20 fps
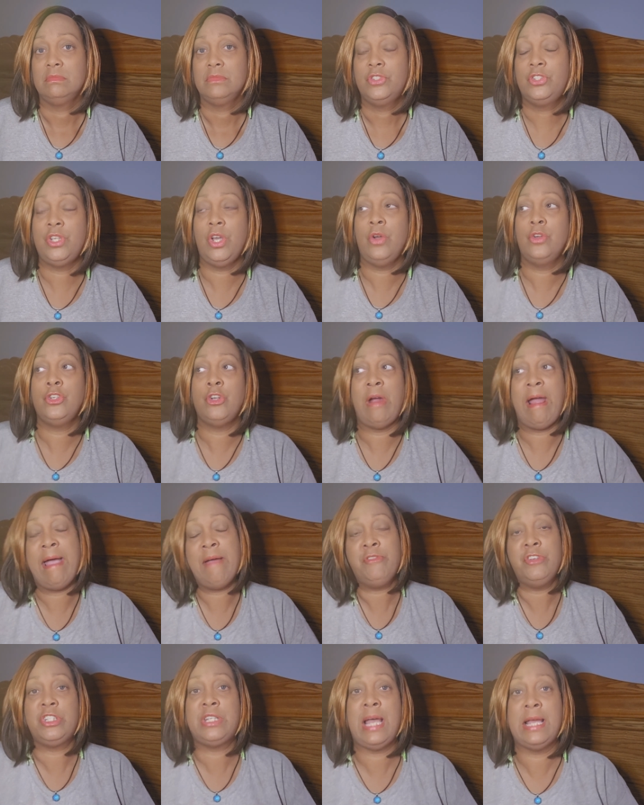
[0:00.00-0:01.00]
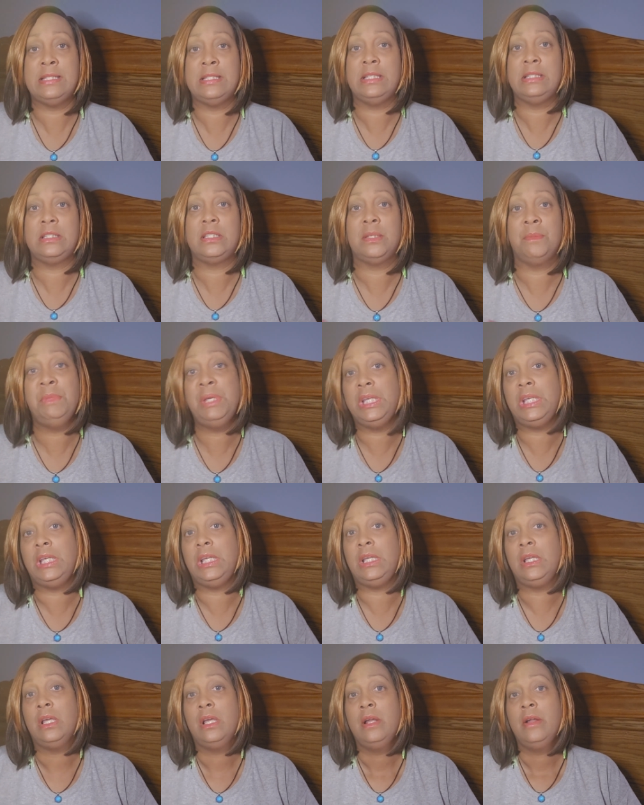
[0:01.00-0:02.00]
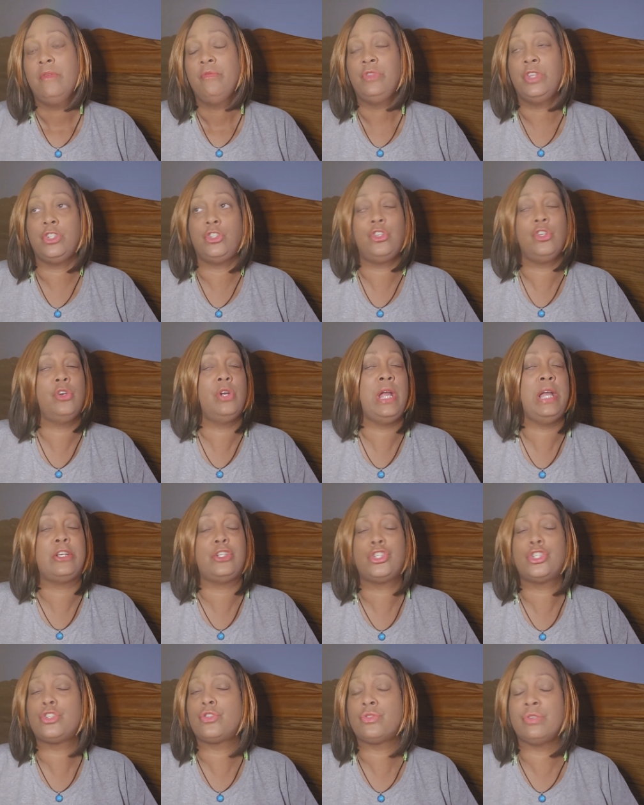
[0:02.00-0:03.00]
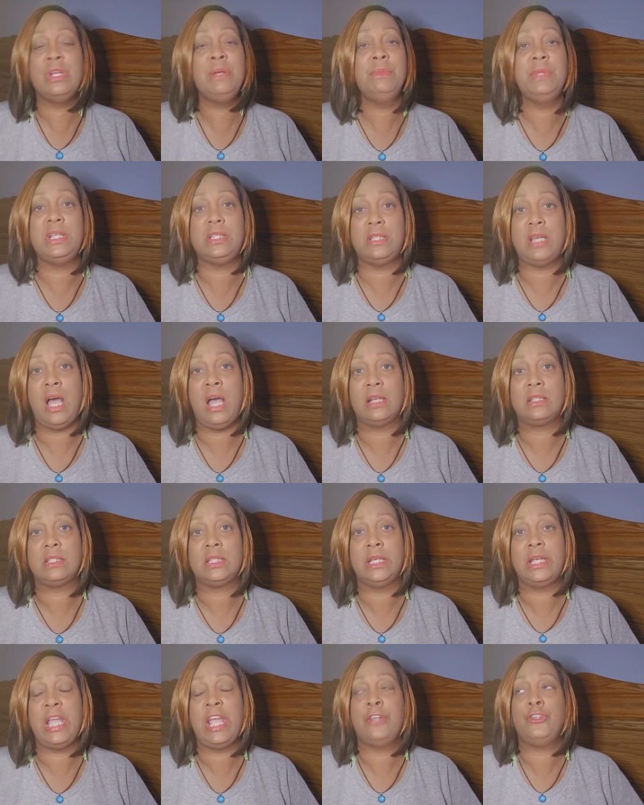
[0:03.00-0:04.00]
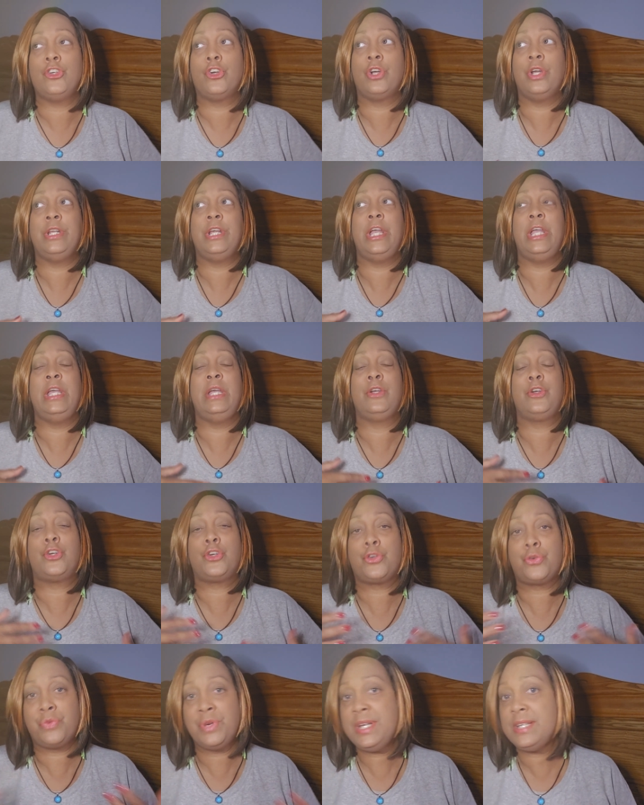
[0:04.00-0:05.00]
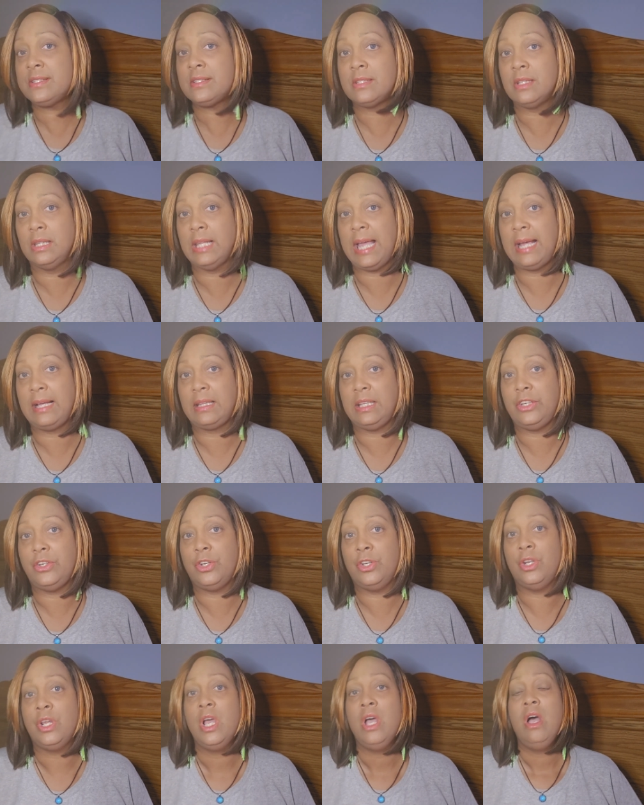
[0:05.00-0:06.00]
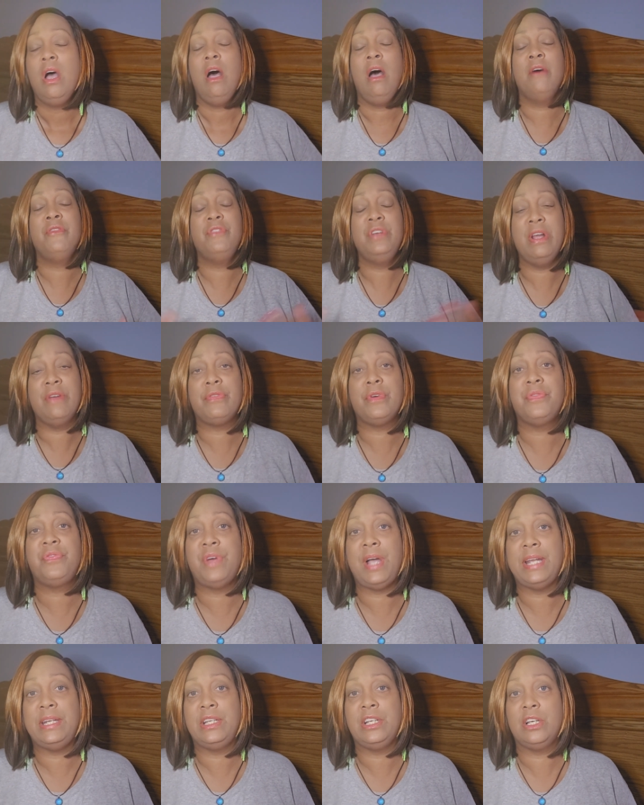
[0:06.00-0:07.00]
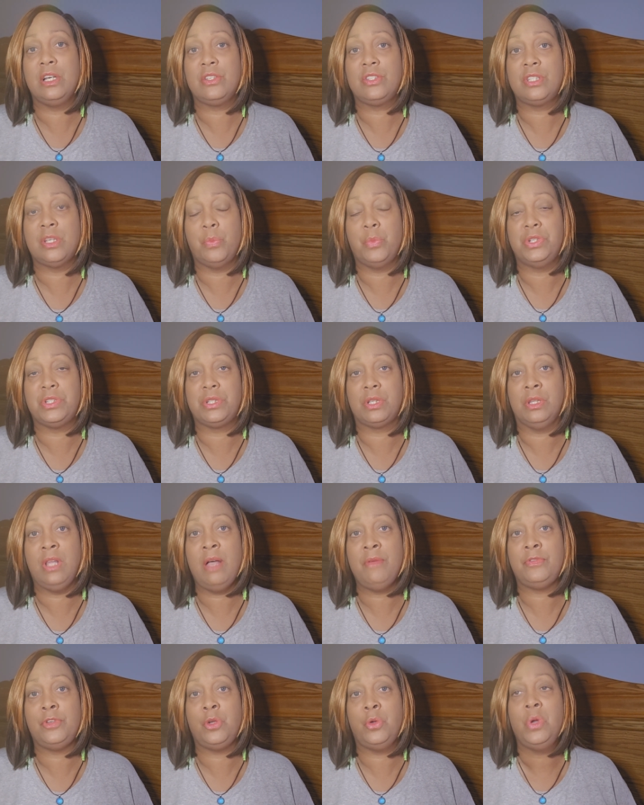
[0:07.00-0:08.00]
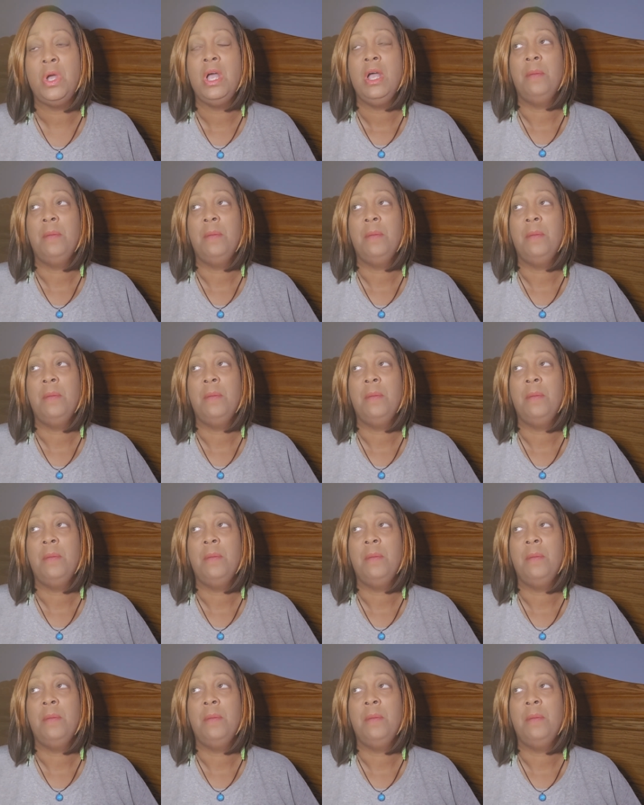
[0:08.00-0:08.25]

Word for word: So you're advertising to me that you're extremely toxic and you're going to increase the likelihood of never finding someone to love you